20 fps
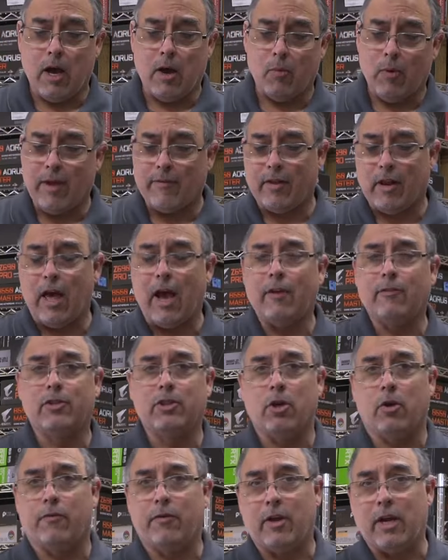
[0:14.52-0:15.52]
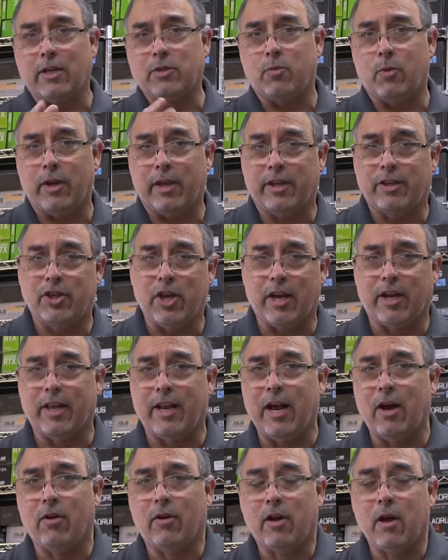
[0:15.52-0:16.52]
We have a live show. If you guys want to check
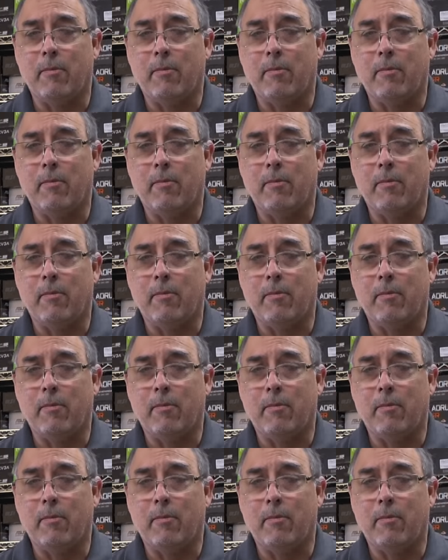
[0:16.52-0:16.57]
it out,